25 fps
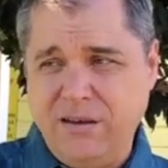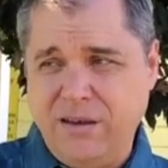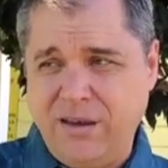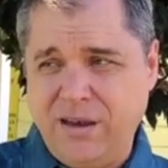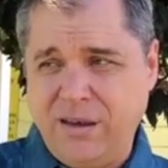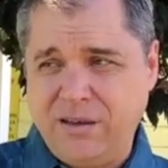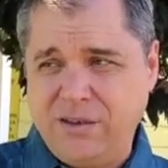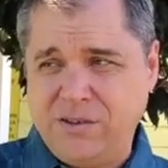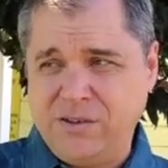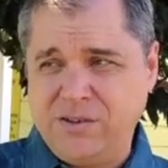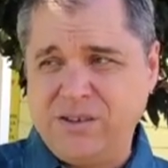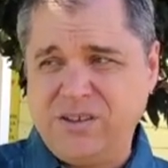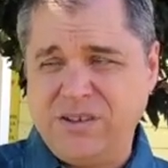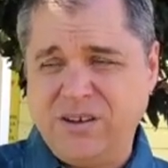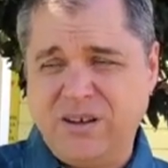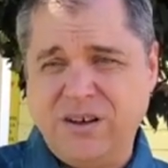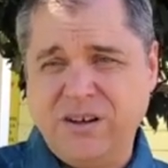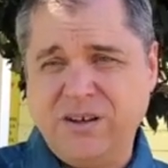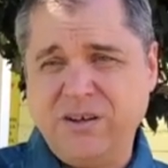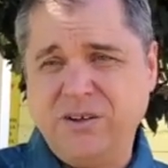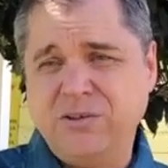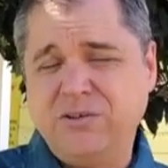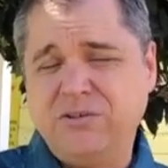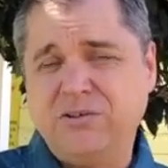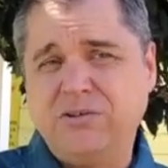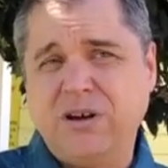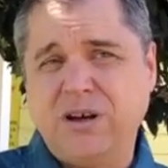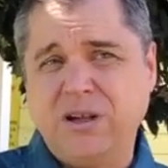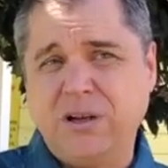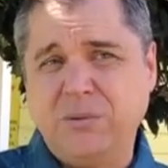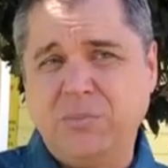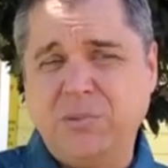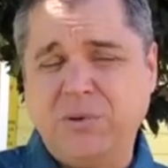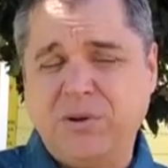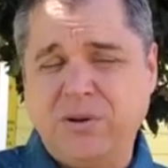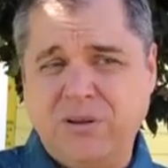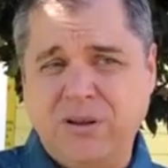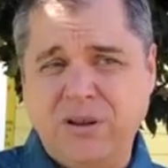and saw an
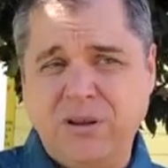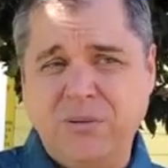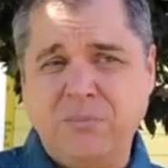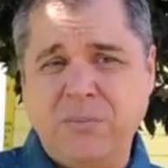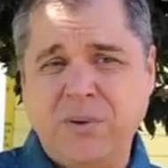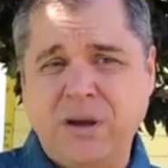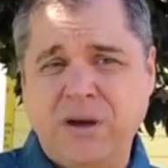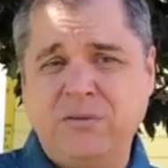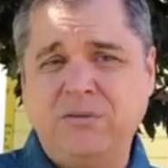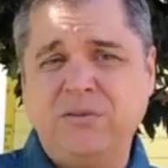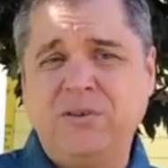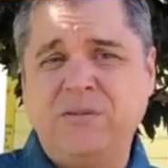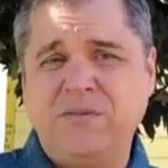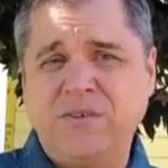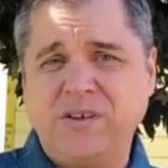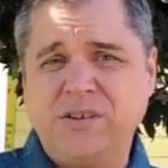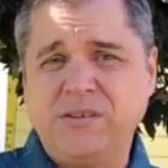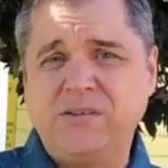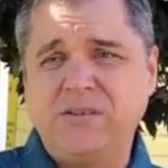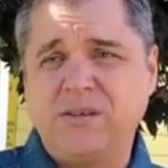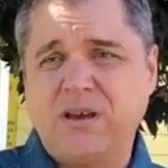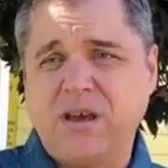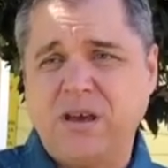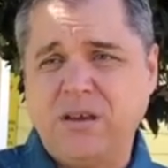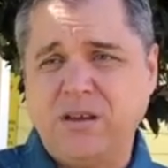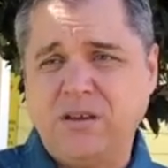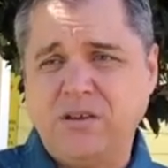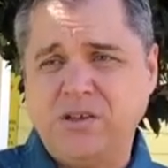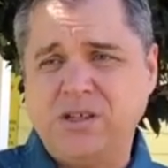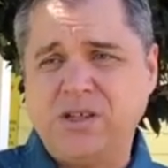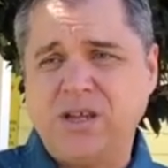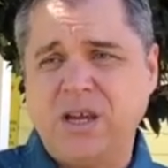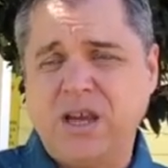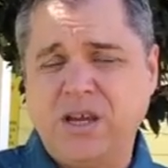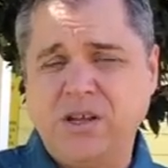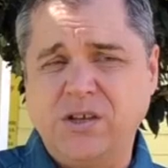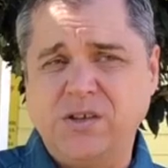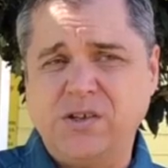incredible amount of exciting
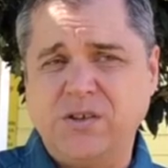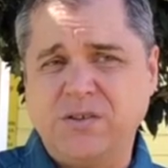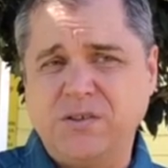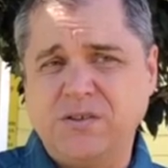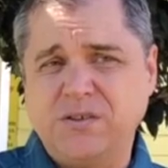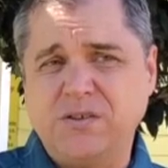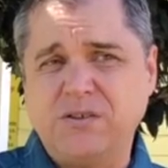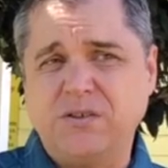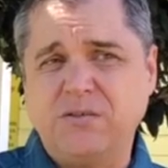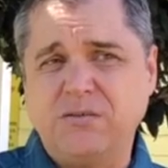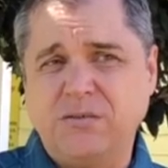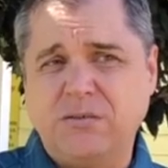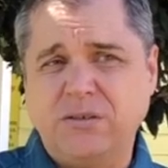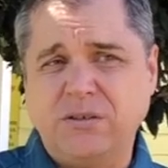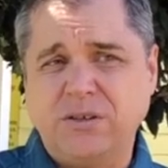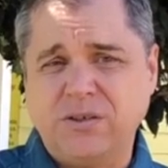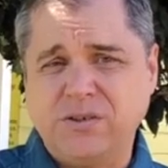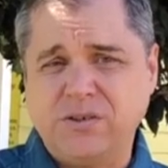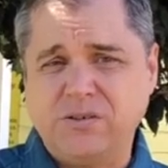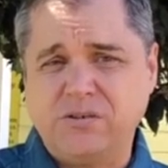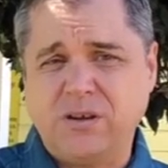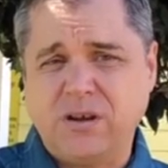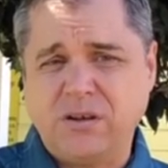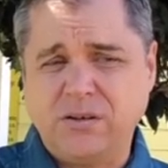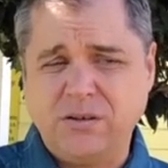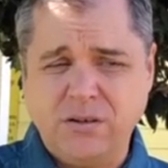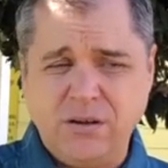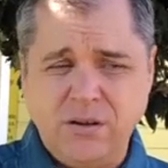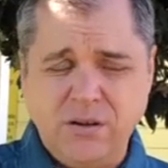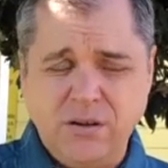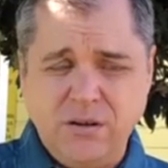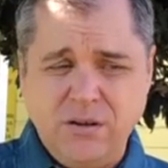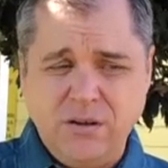change in the school district.